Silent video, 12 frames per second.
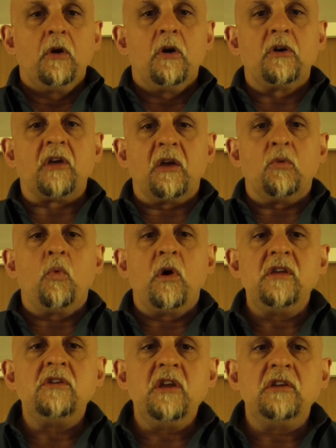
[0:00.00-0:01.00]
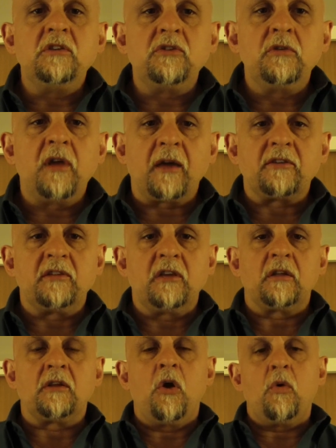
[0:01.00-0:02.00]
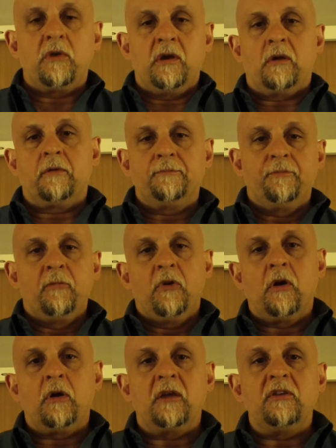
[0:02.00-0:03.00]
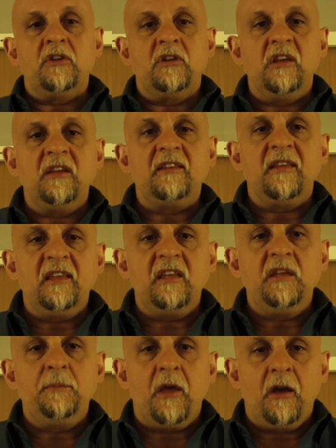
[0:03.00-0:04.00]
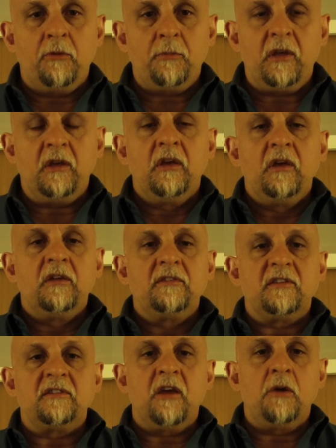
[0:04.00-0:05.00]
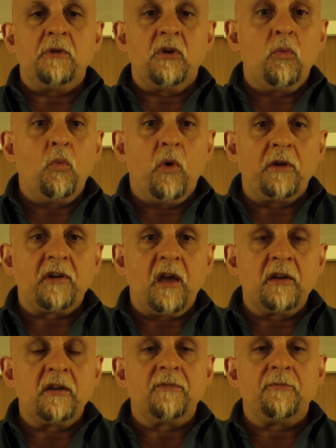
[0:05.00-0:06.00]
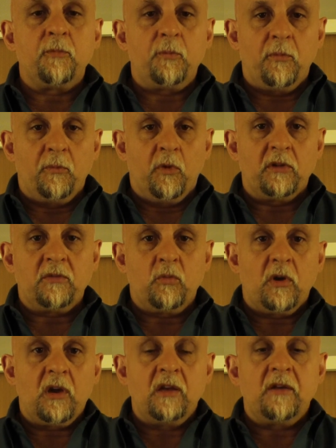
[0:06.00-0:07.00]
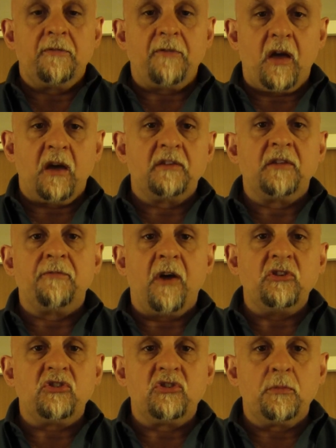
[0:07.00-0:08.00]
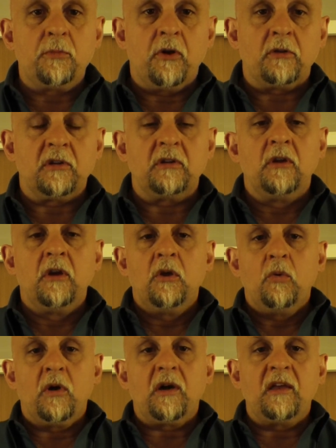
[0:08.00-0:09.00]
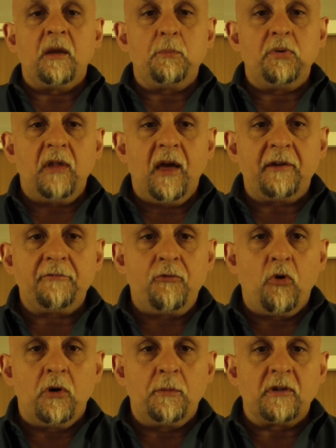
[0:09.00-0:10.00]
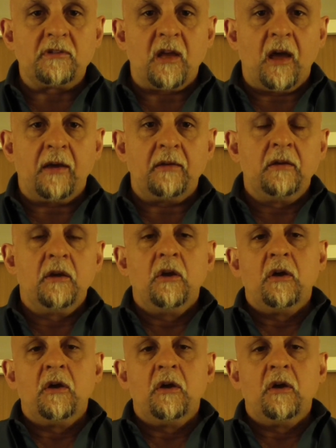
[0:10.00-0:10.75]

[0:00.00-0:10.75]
Okay, what do you need to do next to get going here? All right, you need to email me to tell me what kind of what what kind of uh, device you're building, what kind of platform it's on.